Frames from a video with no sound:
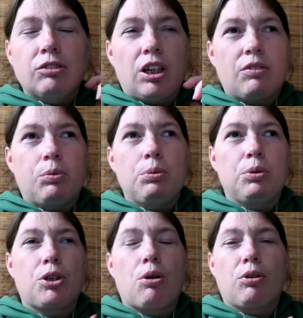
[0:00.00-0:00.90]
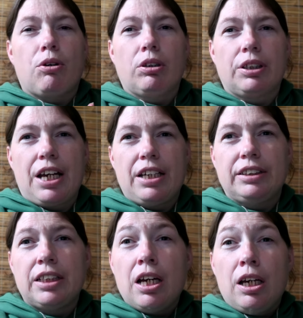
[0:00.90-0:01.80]
Like, if we would go on
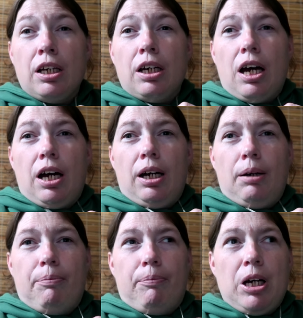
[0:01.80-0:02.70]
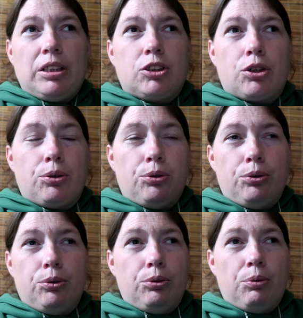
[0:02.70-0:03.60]
holidays um
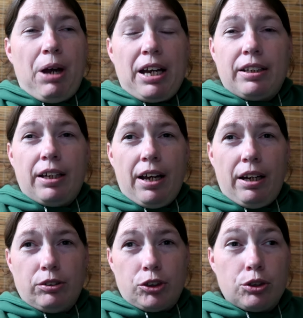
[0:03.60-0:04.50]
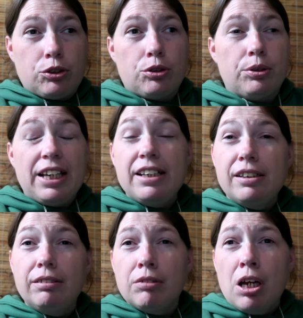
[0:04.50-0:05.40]
to back out to
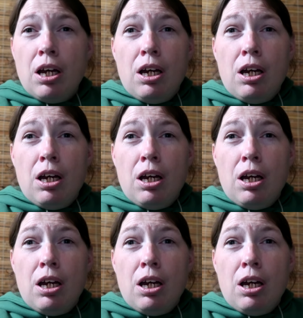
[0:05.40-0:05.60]
Eden,